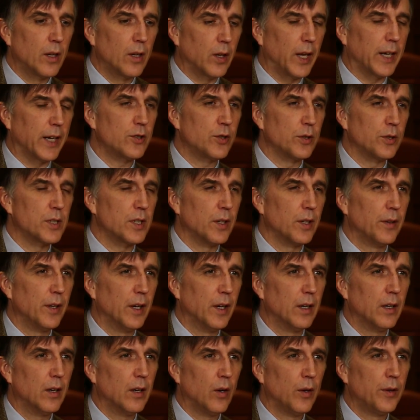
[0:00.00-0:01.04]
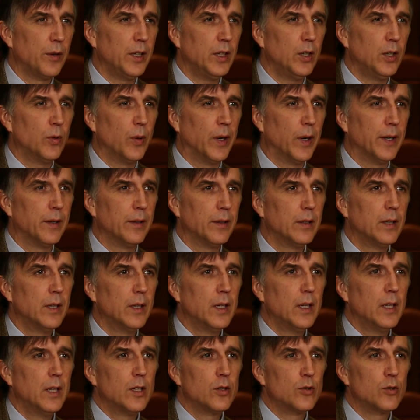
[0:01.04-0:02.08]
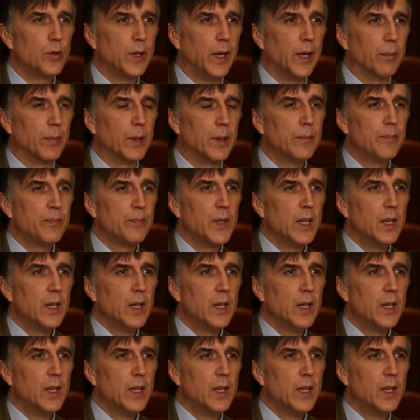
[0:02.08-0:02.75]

the lectures on the UN DRIP.